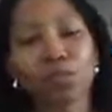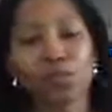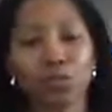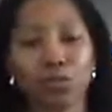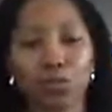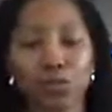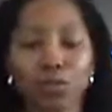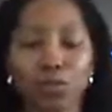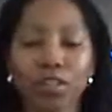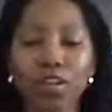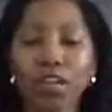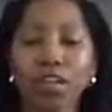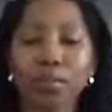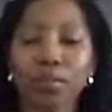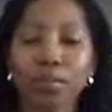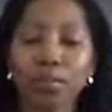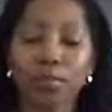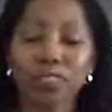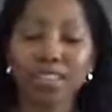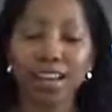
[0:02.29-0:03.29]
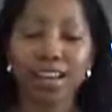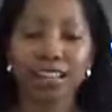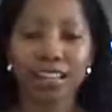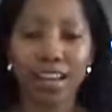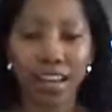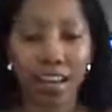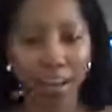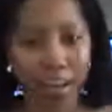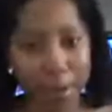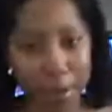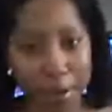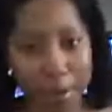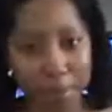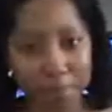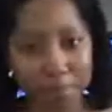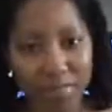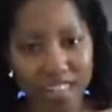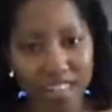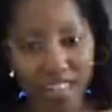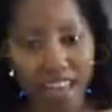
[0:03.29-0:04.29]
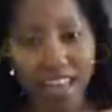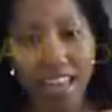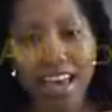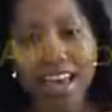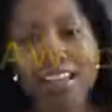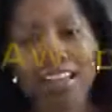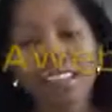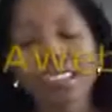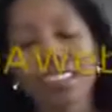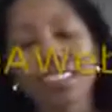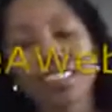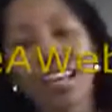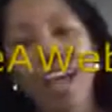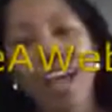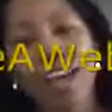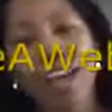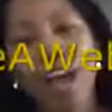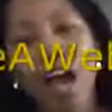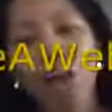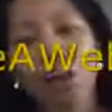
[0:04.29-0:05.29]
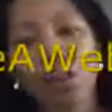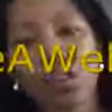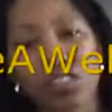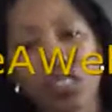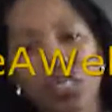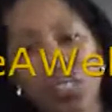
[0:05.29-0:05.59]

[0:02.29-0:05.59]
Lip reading: ToCreateAWebsite.com, and today I want